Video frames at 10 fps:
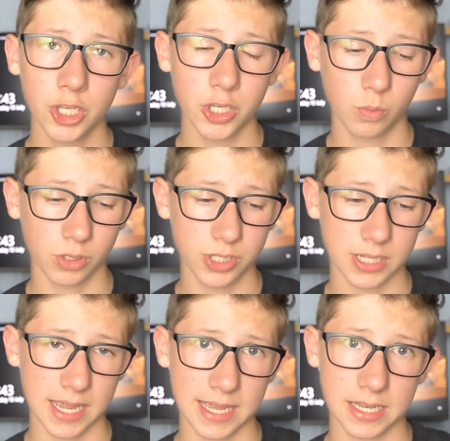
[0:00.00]
you want
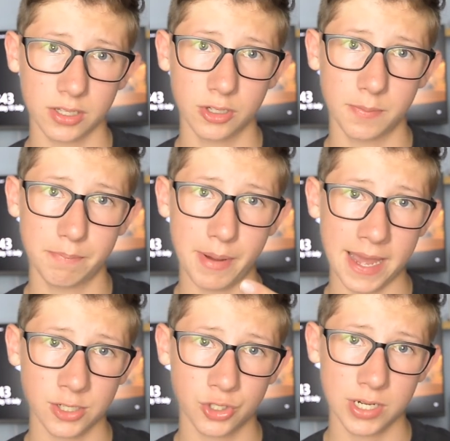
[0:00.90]
a good
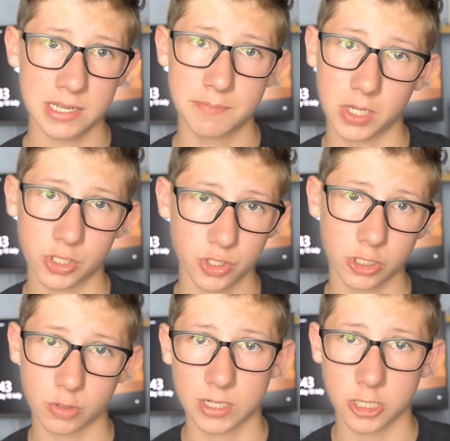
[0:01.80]
battery because you can
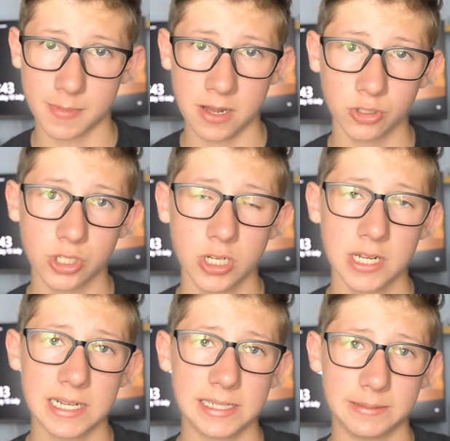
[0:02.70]
switch them out.
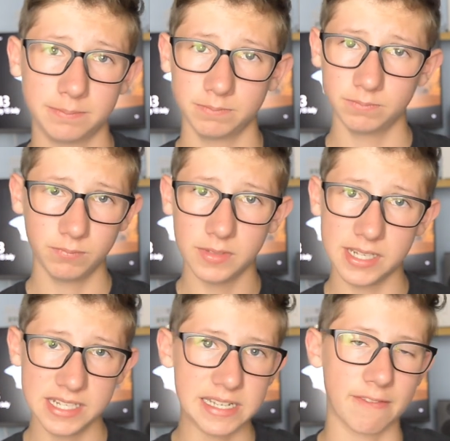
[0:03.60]

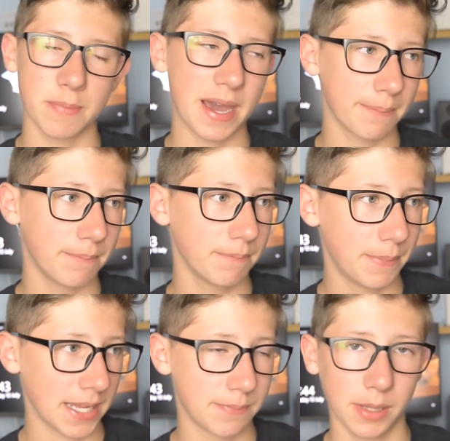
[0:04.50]
It doesn't have the
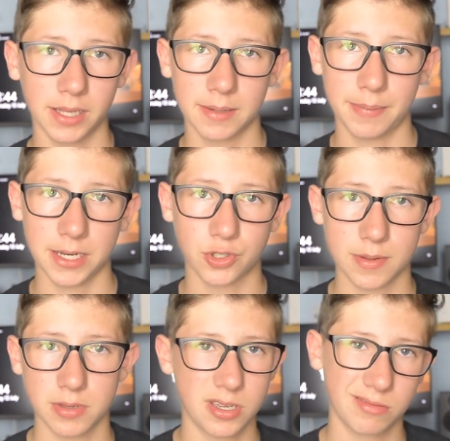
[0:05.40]
best built-in battery,
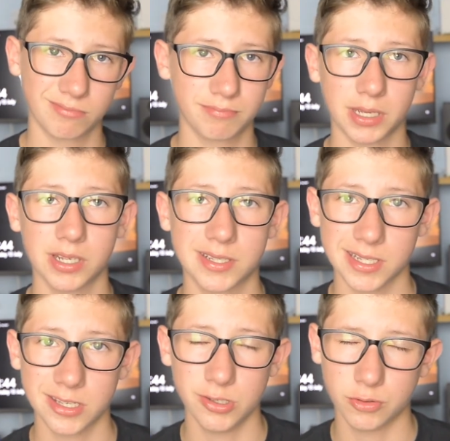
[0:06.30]
but you can, because
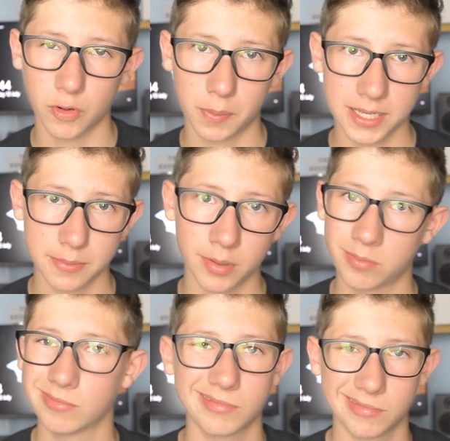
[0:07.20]
it's user replaceable,
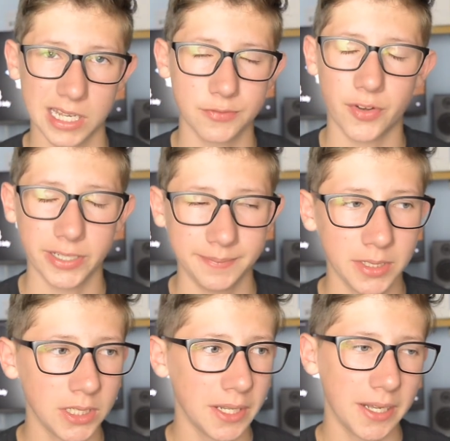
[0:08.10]
it's fine.
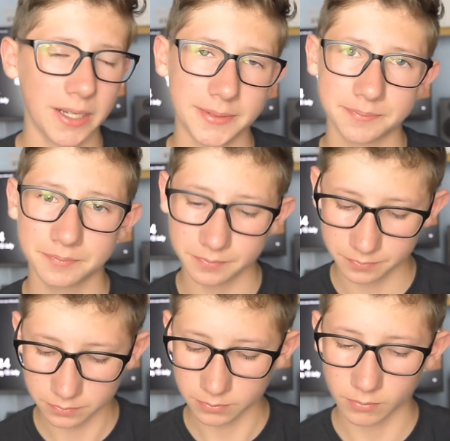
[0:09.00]

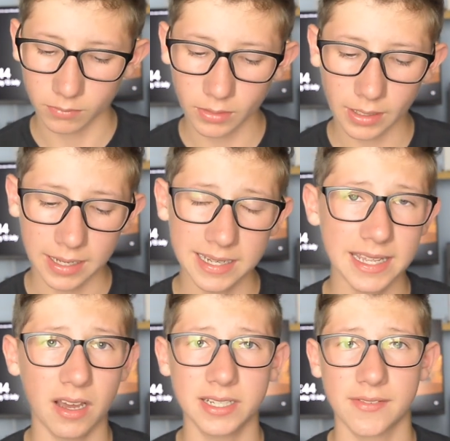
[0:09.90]
And
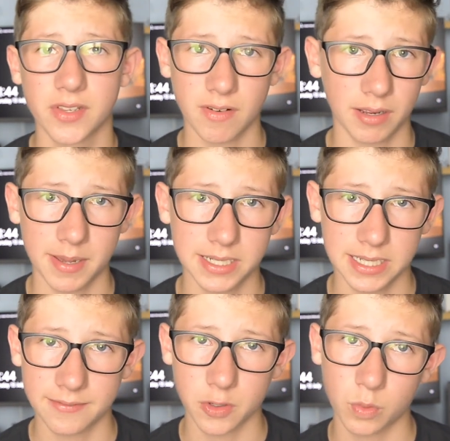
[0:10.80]
yeah, I definitely recommend
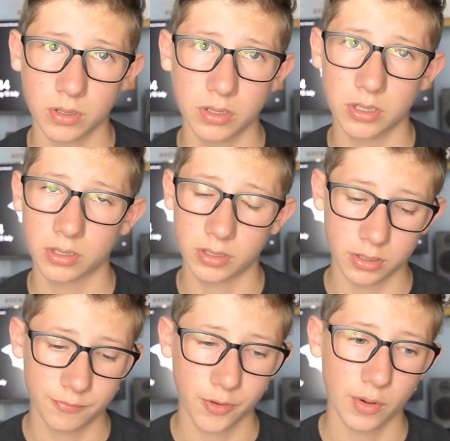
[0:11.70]
it if you want a good
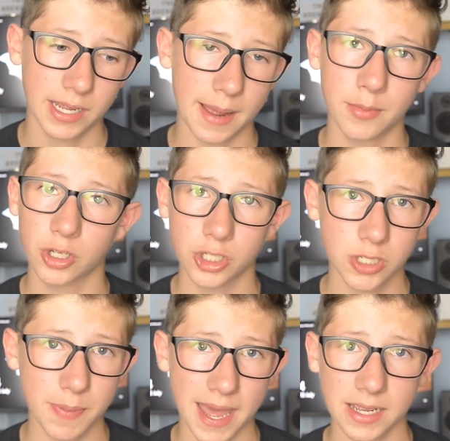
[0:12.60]
phone camera, good
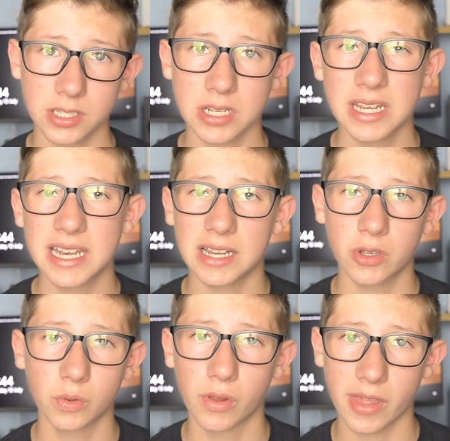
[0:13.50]
specs,
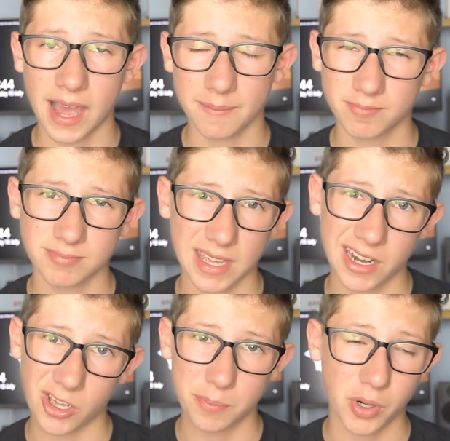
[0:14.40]
and all of that at
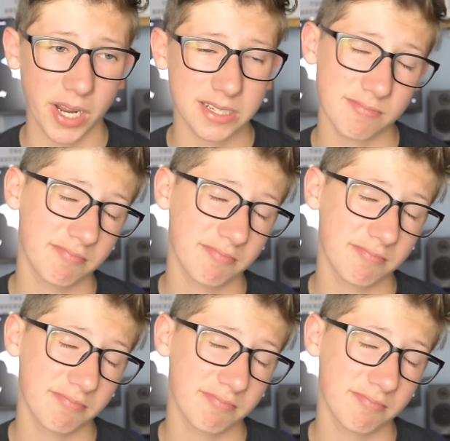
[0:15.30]
a good price.